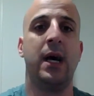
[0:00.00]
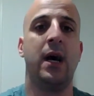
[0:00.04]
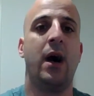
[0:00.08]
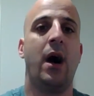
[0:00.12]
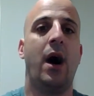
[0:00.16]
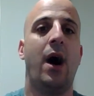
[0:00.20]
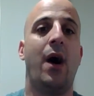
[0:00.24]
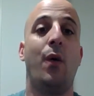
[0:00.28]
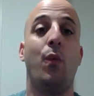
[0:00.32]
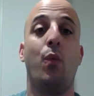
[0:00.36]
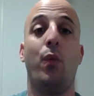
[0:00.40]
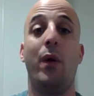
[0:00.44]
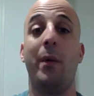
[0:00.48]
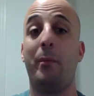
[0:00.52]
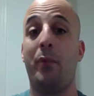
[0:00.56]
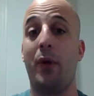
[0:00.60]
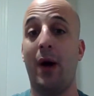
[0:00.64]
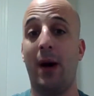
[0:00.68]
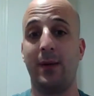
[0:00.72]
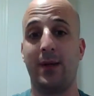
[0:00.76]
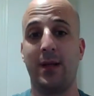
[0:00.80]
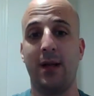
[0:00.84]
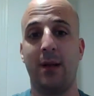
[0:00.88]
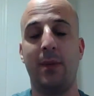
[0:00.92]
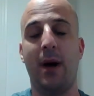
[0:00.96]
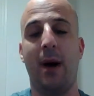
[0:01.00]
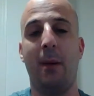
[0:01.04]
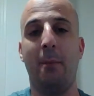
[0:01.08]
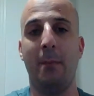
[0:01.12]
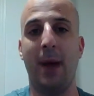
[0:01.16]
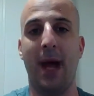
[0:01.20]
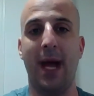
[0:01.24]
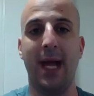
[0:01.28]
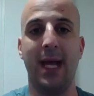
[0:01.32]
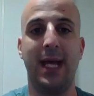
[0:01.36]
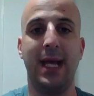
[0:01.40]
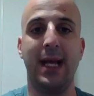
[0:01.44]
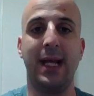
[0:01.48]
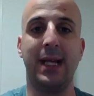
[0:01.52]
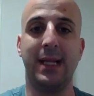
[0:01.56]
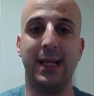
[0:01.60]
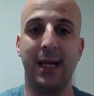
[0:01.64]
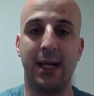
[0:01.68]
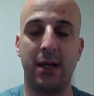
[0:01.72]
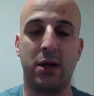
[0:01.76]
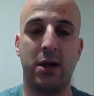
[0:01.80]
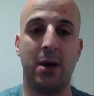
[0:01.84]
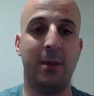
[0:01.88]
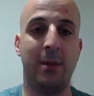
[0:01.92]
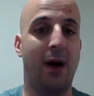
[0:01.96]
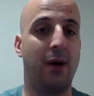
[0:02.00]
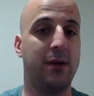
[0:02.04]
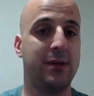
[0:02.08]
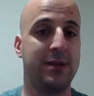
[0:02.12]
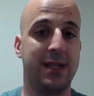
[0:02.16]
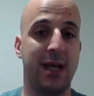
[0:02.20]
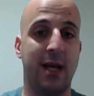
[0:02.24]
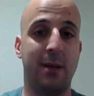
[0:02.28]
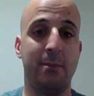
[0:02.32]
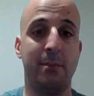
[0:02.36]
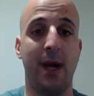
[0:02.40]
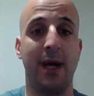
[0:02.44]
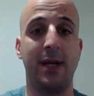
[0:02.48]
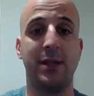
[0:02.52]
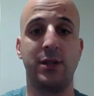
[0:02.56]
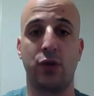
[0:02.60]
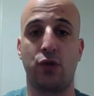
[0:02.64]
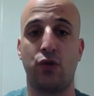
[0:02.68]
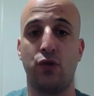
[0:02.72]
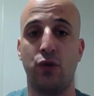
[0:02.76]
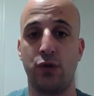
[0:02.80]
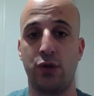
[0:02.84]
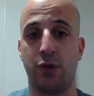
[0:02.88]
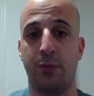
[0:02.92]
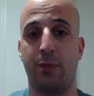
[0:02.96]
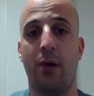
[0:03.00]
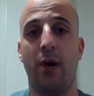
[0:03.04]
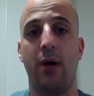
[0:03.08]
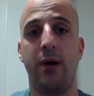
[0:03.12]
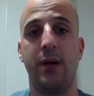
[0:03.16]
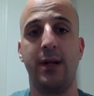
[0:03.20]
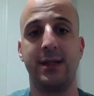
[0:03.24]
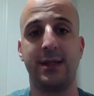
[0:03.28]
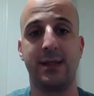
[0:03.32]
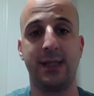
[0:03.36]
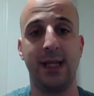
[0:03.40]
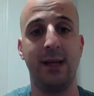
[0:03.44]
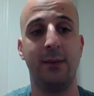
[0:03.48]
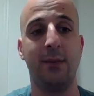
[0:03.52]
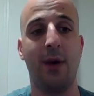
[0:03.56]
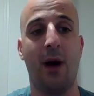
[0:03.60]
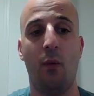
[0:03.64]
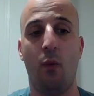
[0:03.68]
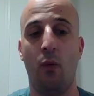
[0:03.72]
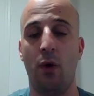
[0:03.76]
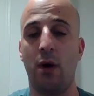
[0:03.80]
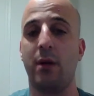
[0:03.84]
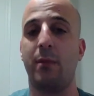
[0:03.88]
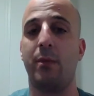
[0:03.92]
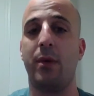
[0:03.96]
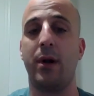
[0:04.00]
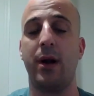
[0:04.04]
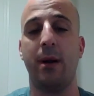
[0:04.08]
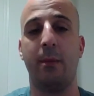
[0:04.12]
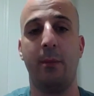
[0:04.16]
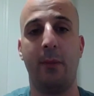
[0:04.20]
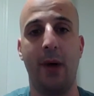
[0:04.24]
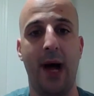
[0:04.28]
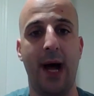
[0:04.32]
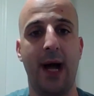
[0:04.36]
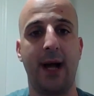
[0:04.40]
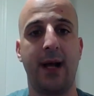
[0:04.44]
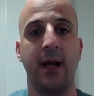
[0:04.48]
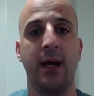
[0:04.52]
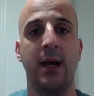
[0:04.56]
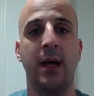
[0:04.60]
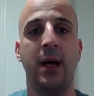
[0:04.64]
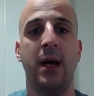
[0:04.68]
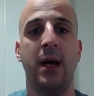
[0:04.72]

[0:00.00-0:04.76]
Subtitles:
When prompted about May, he did come out and say May's a crucial part of his team. I want to bring him back.